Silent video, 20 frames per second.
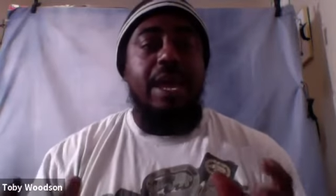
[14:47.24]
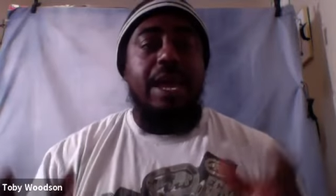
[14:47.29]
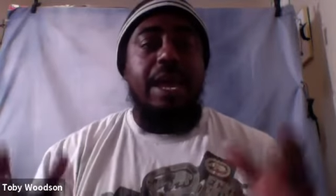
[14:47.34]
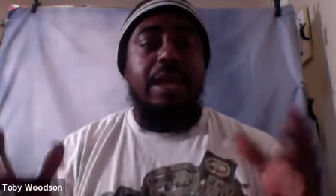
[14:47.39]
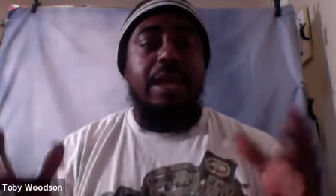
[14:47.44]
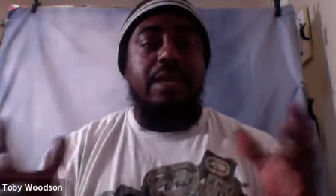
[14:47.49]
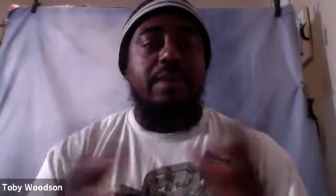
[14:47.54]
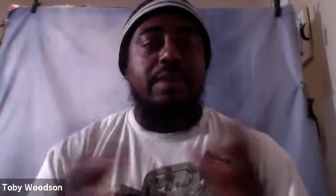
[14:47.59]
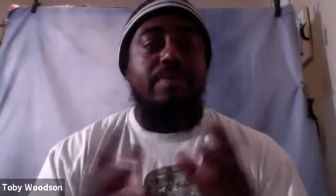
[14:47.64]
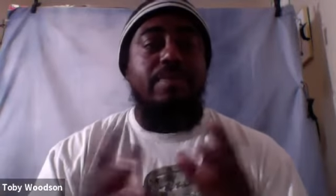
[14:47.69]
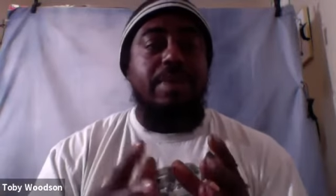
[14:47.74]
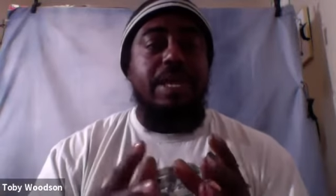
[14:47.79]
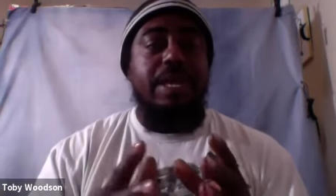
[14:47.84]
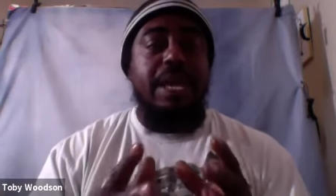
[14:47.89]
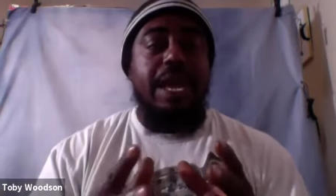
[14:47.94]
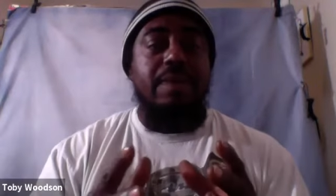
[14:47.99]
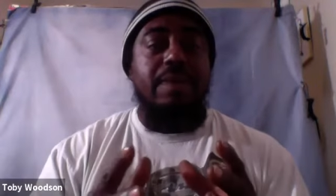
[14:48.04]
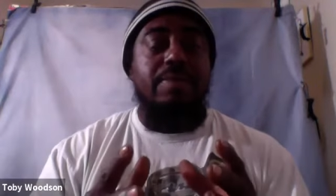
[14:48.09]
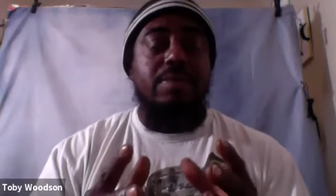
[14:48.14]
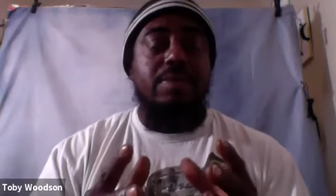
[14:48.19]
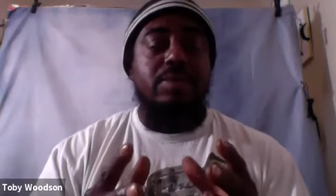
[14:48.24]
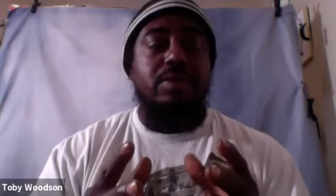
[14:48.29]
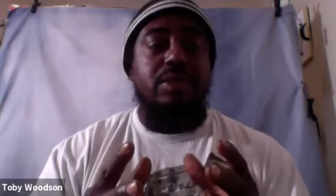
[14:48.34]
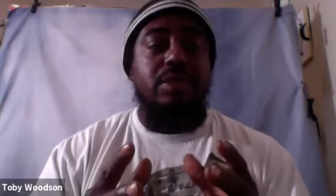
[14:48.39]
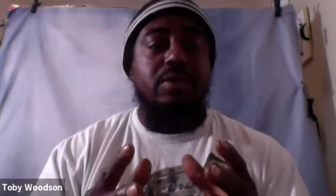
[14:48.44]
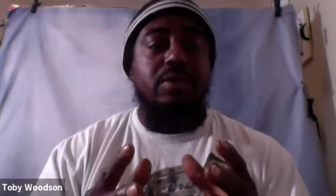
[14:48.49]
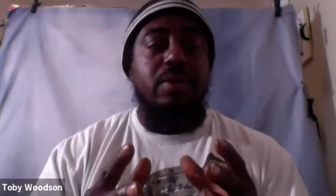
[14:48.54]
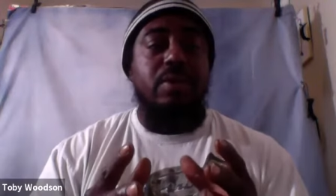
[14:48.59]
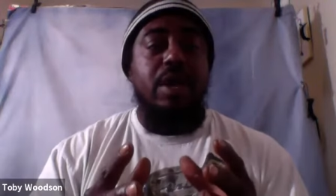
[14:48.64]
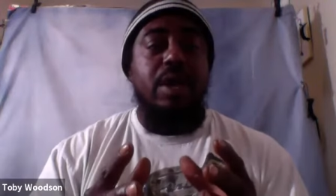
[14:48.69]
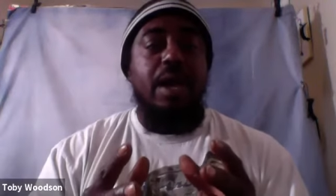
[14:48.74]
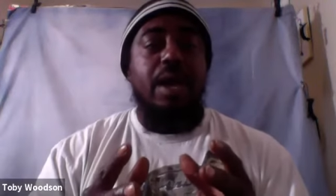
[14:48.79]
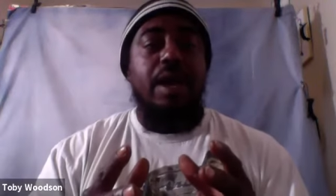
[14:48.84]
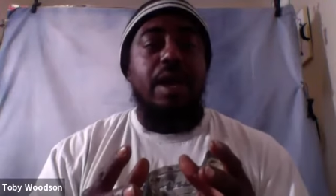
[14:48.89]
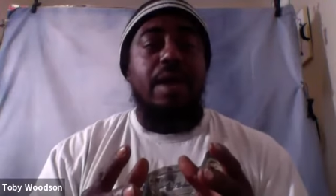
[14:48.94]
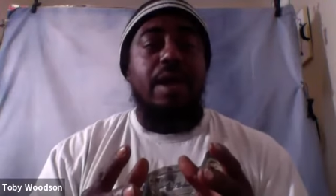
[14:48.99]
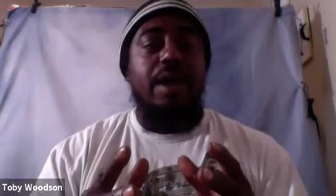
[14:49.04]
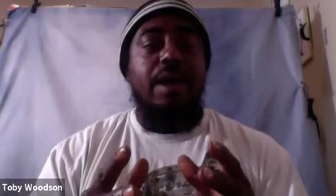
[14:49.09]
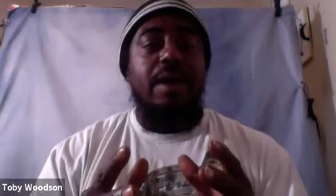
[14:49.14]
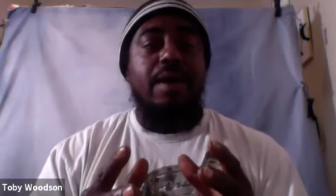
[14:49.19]
and can be able to
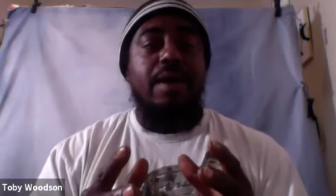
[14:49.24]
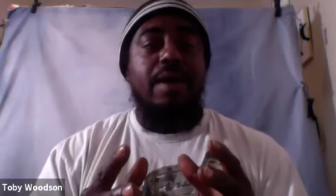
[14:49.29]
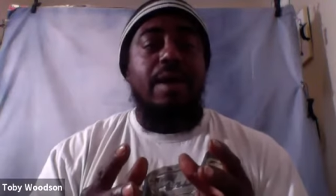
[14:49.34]
uh,